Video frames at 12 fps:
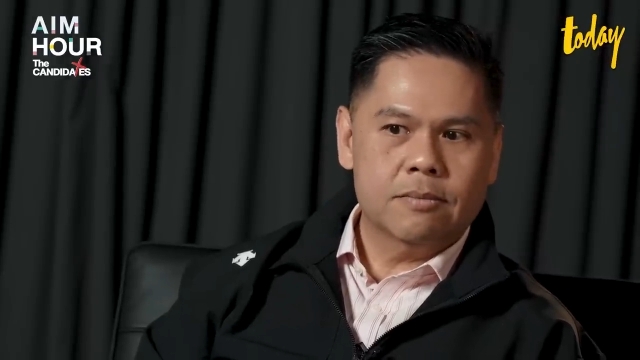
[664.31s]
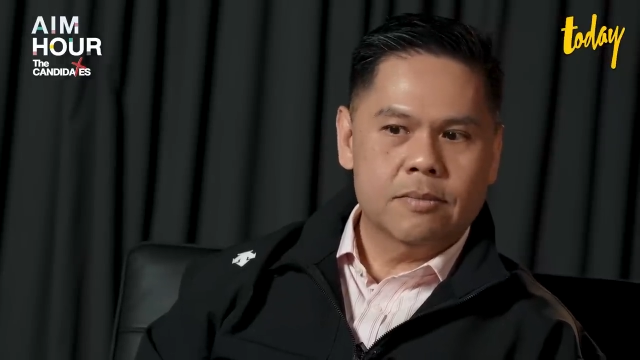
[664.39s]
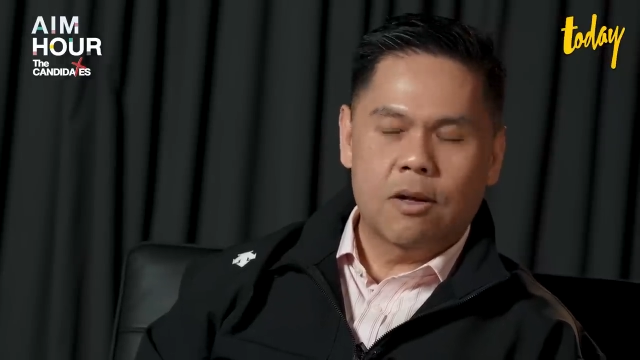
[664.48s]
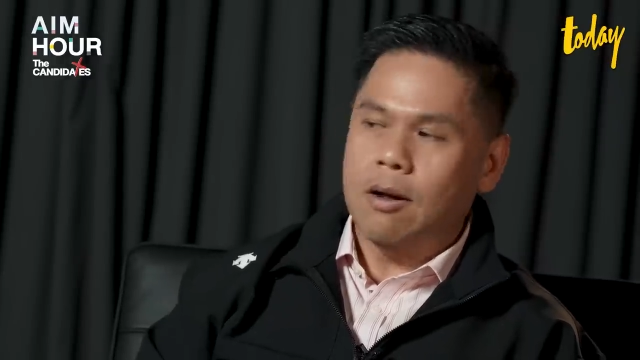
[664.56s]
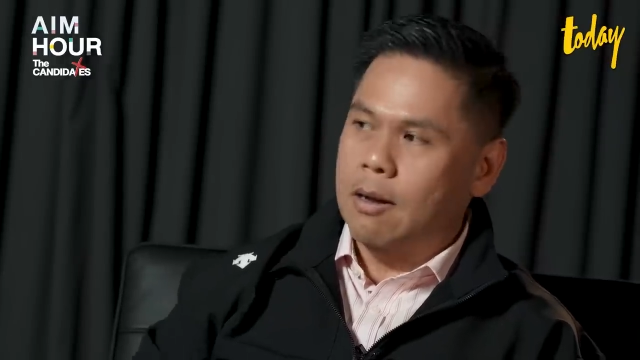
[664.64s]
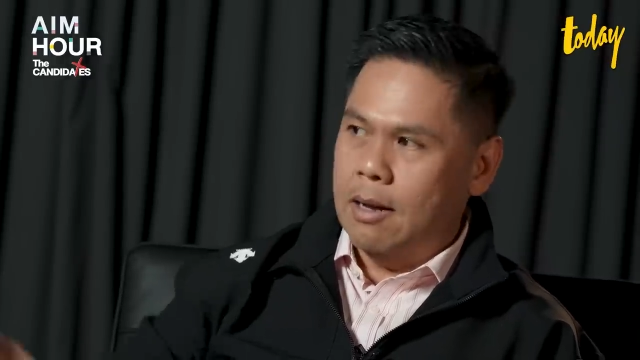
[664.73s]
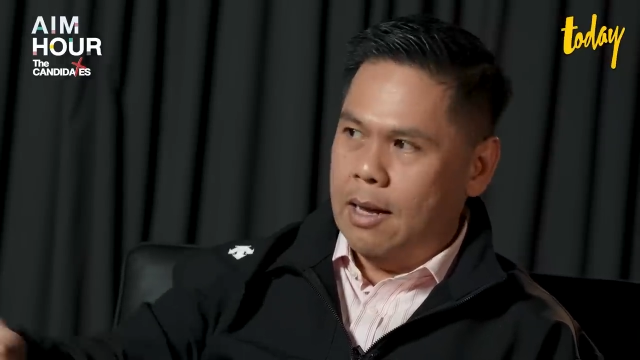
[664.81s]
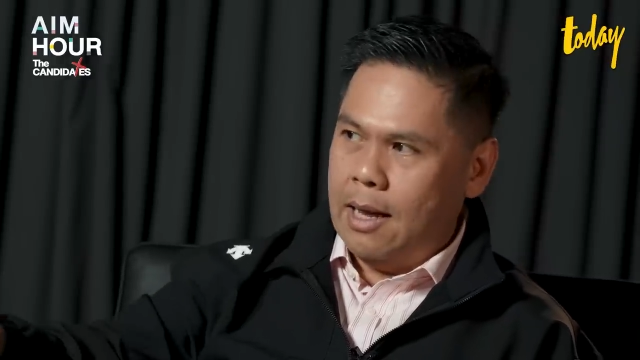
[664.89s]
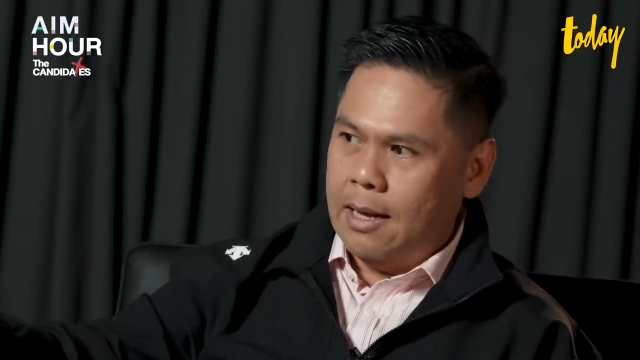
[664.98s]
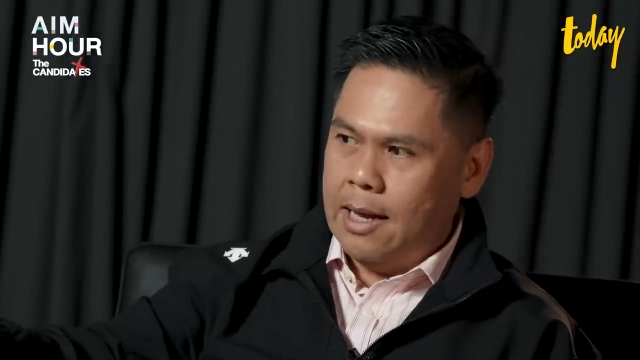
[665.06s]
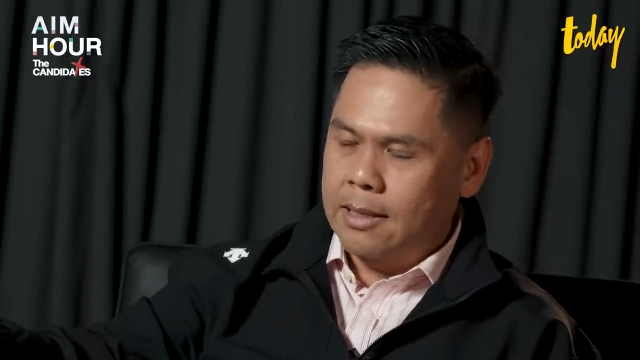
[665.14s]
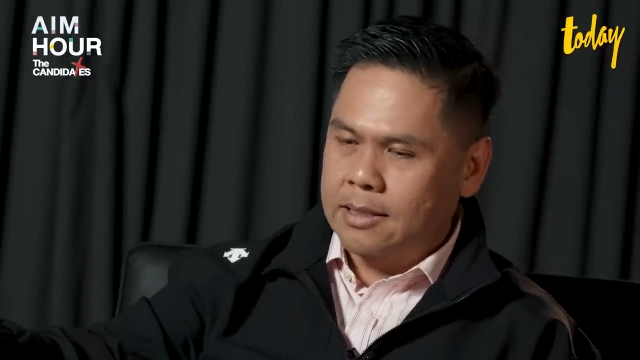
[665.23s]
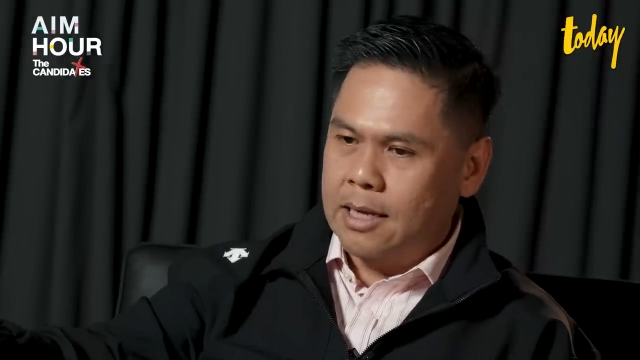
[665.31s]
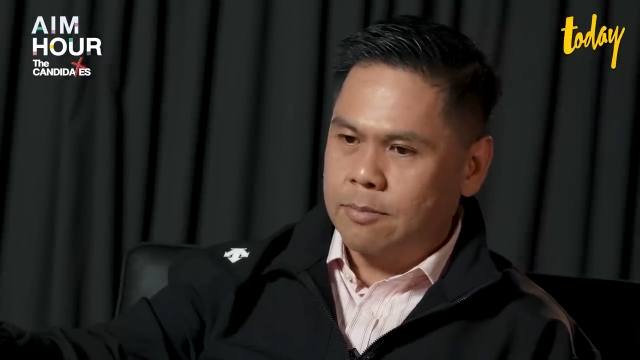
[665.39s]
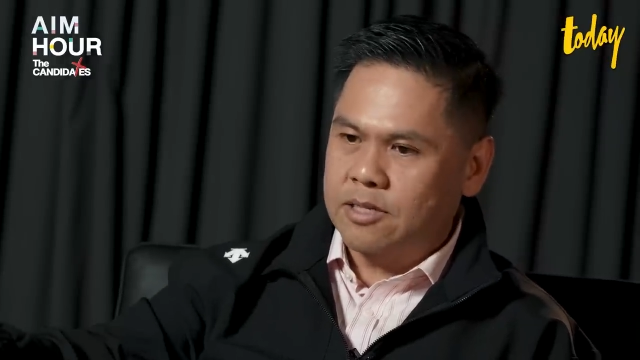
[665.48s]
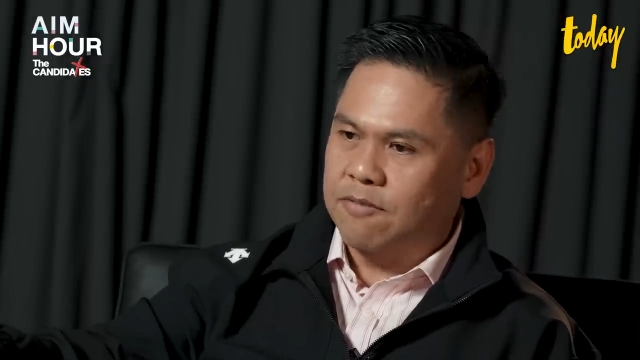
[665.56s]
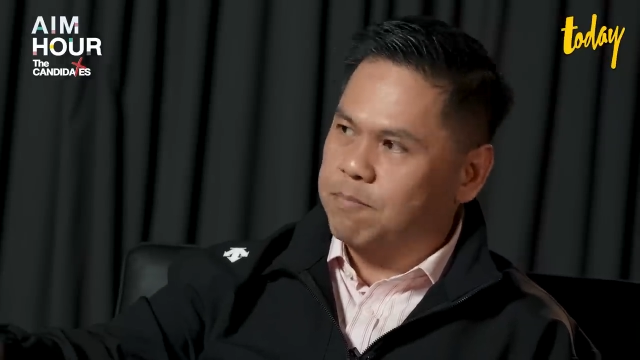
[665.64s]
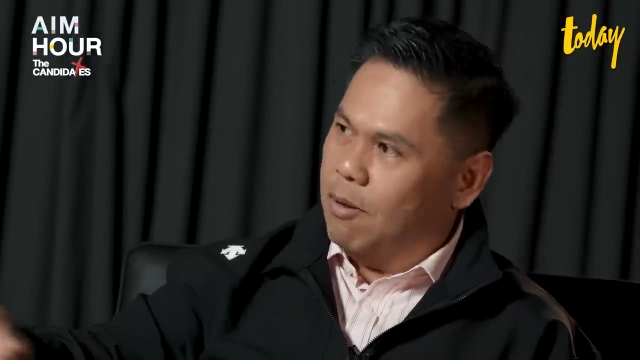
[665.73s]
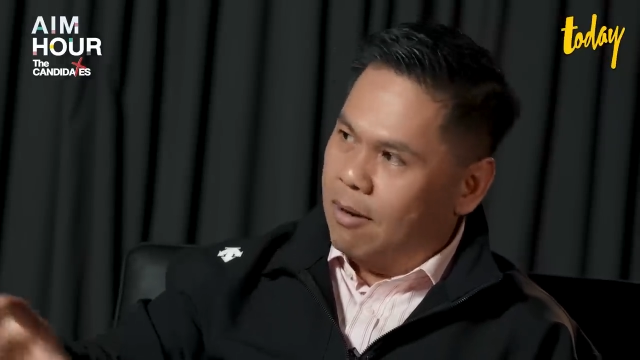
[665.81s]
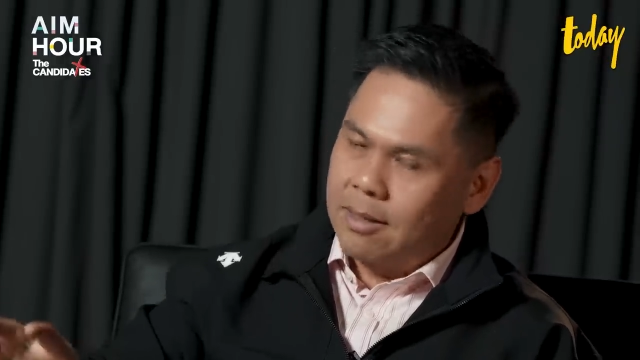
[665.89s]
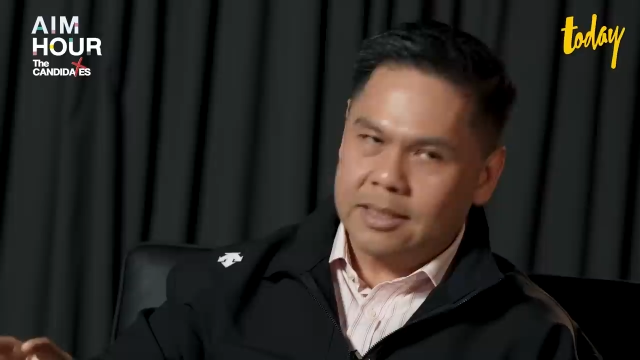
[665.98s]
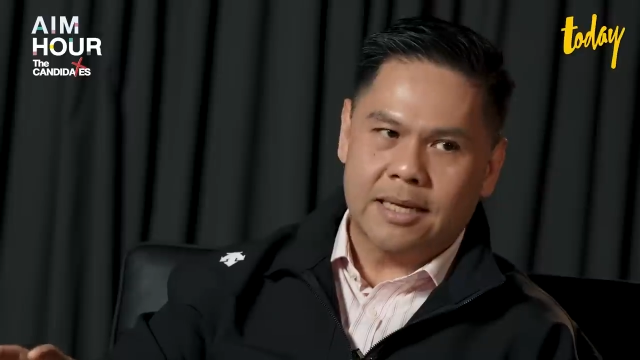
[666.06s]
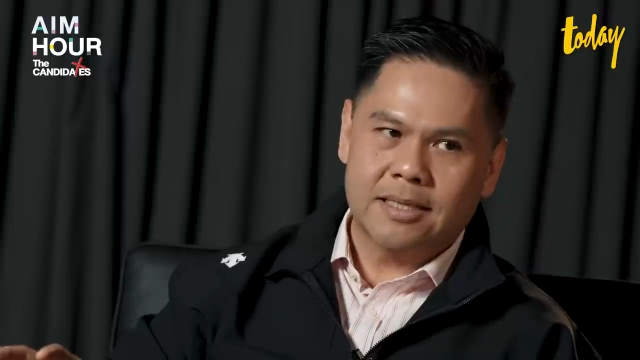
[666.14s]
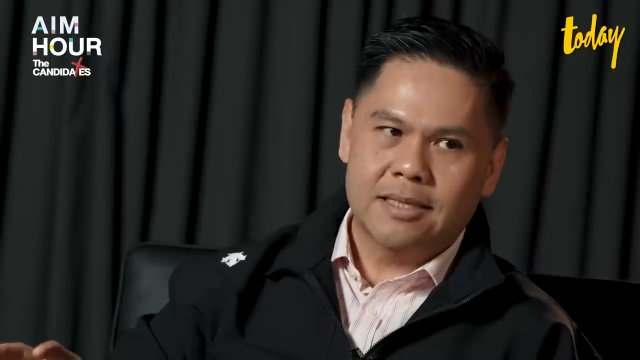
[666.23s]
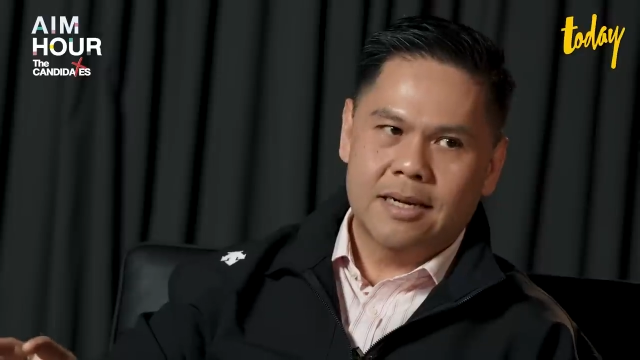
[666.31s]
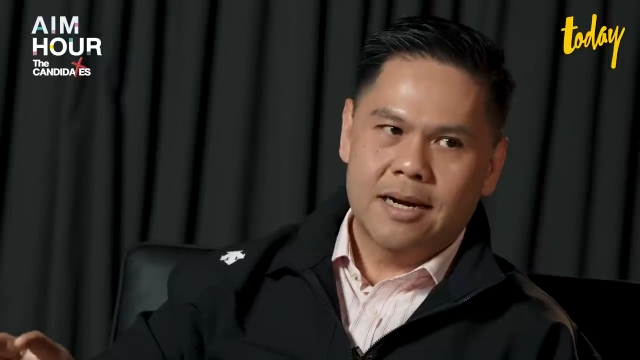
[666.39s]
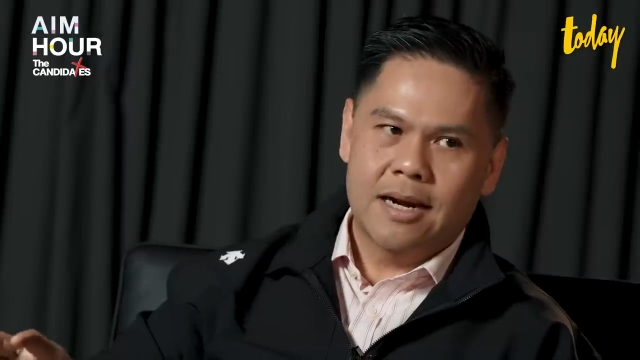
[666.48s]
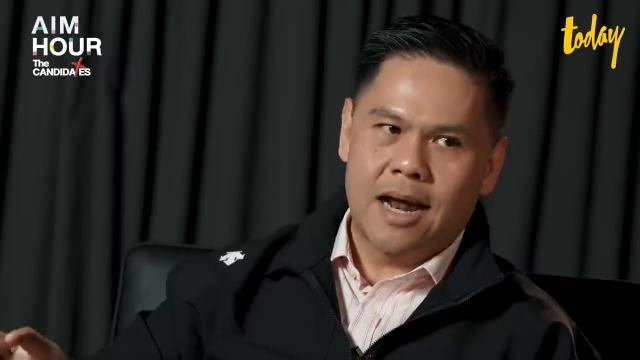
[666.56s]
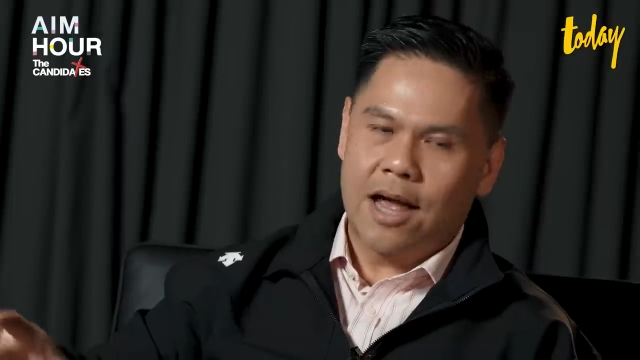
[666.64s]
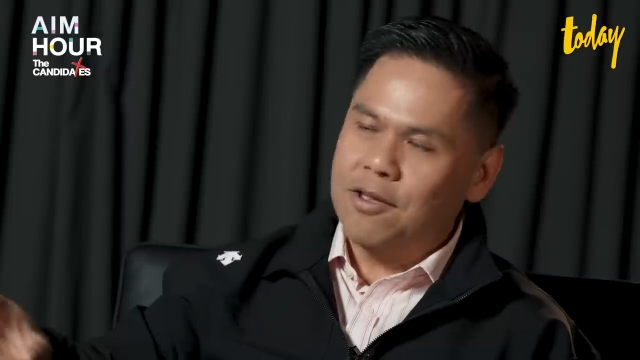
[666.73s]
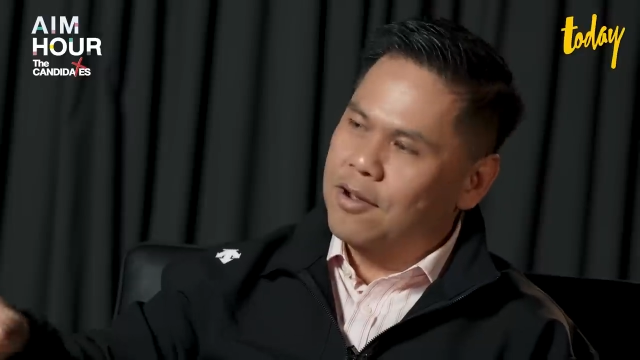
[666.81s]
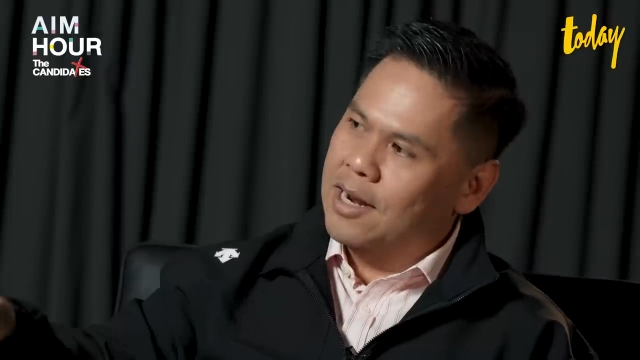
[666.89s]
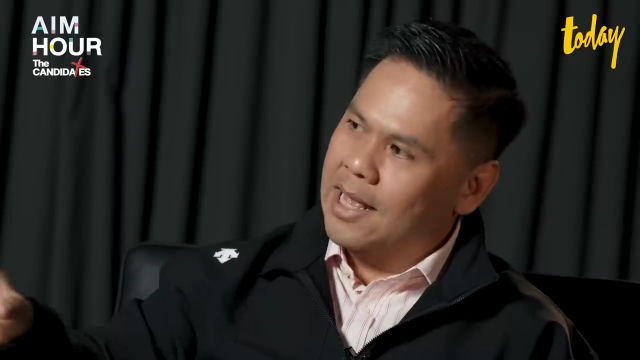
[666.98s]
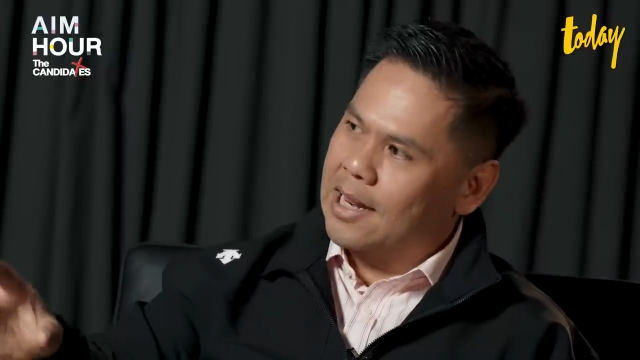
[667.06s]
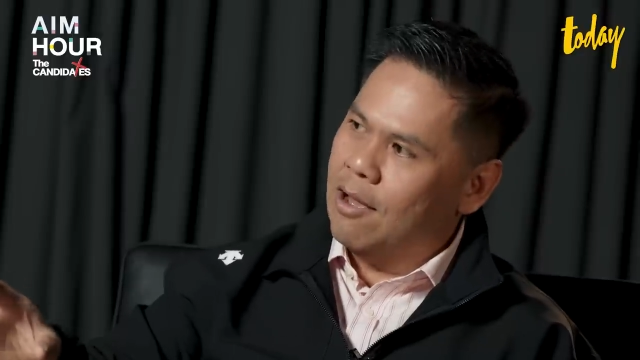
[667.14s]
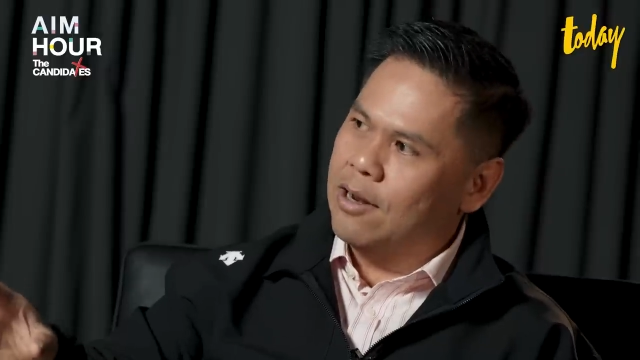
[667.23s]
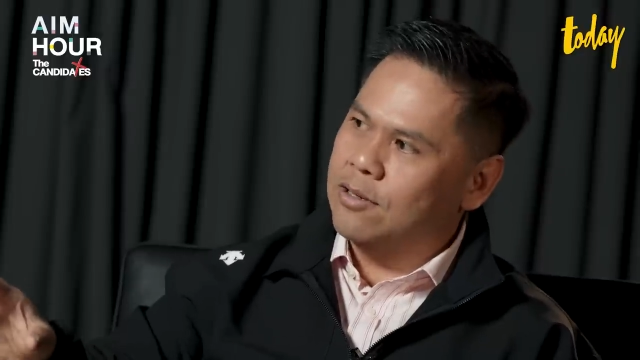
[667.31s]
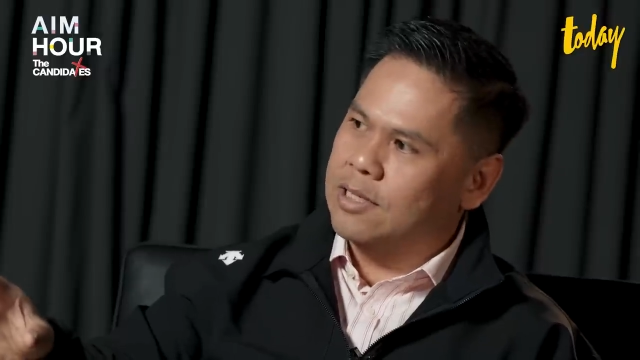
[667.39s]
Not in terms of politics. Are you going to get out and